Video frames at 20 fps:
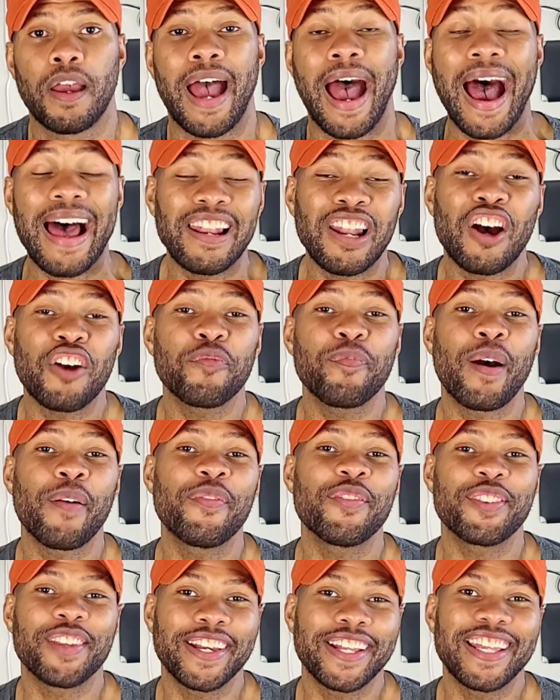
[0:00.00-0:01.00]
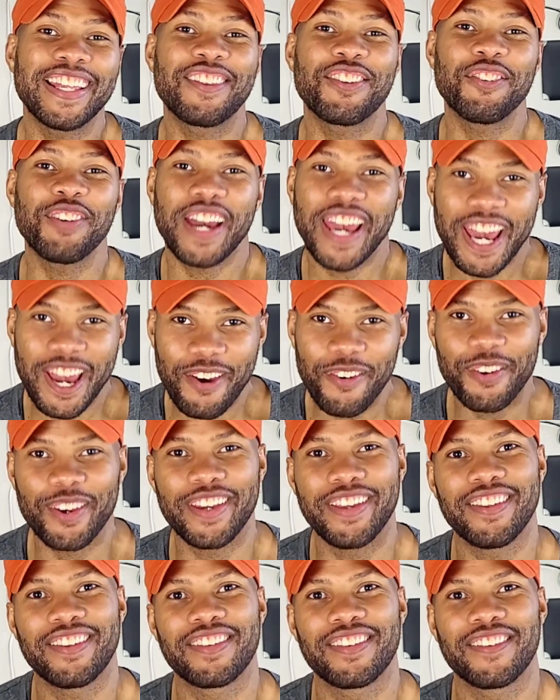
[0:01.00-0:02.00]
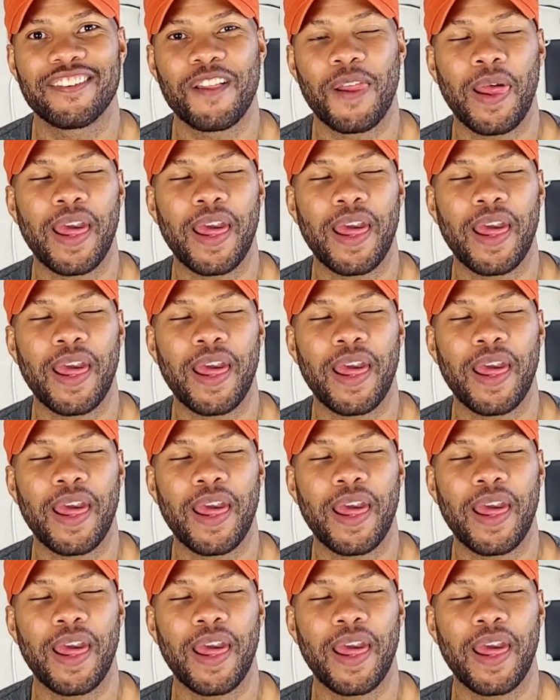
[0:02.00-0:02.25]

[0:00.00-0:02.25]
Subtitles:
I lost my virginity to an Aries.